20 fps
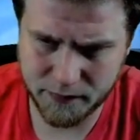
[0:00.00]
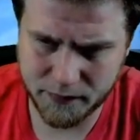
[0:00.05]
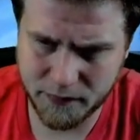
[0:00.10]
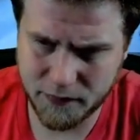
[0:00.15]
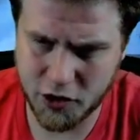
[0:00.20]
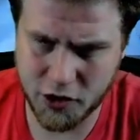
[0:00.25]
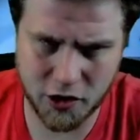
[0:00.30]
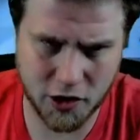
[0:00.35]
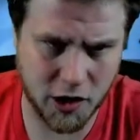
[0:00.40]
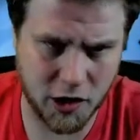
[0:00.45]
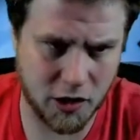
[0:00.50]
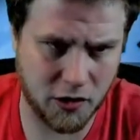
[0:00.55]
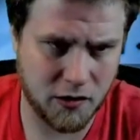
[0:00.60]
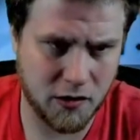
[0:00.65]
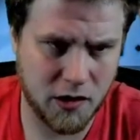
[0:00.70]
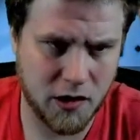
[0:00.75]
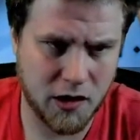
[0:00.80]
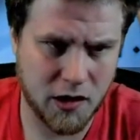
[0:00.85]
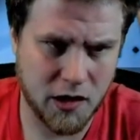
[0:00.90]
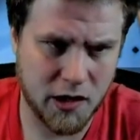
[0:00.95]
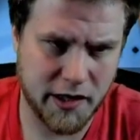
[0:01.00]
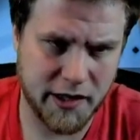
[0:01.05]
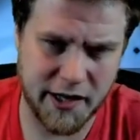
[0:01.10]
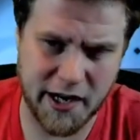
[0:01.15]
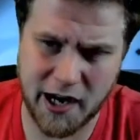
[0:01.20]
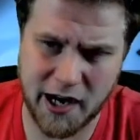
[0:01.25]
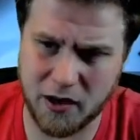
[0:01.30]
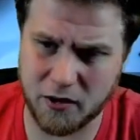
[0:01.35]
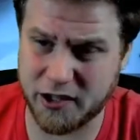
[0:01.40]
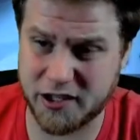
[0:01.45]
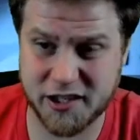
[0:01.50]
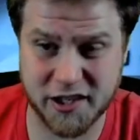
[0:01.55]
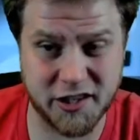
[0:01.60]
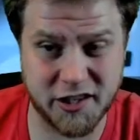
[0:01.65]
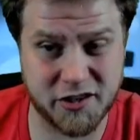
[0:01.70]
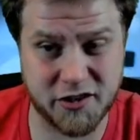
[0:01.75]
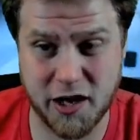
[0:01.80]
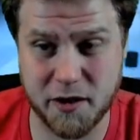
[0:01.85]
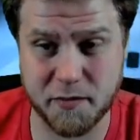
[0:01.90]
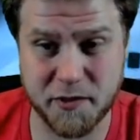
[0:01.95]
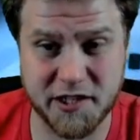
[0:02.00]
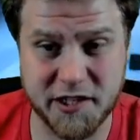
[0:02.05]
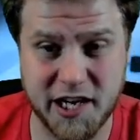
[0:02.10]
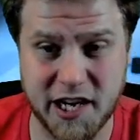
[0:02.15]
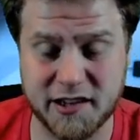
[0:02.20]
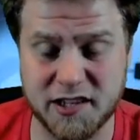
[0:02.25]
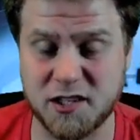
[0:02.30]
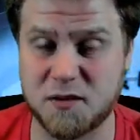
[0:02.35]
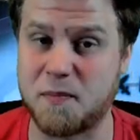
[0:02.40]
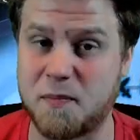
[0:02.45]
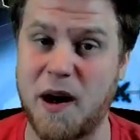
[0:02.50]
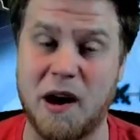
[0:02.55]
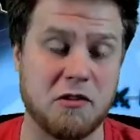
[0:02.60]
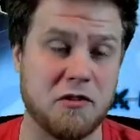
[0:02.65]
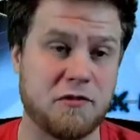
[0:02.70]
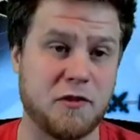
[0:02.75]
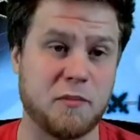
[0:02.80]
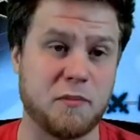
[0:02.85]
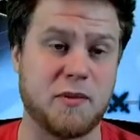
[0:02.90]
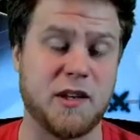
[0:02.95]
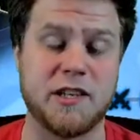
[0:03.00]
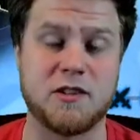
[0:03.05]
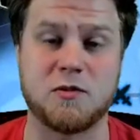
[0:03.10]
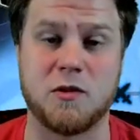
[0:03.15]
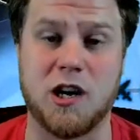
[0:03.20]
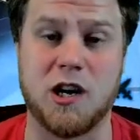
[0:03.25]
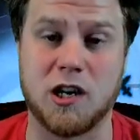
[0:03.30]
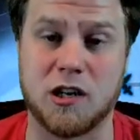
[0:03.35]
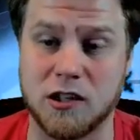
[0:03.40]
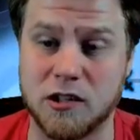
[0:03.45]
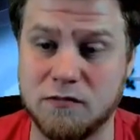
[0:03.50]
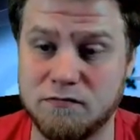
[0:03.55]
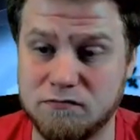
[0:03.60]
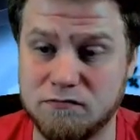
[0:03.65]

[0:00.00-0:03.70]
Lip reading: Here you go. Now we're just going to try to protect this powerful Planeswalker.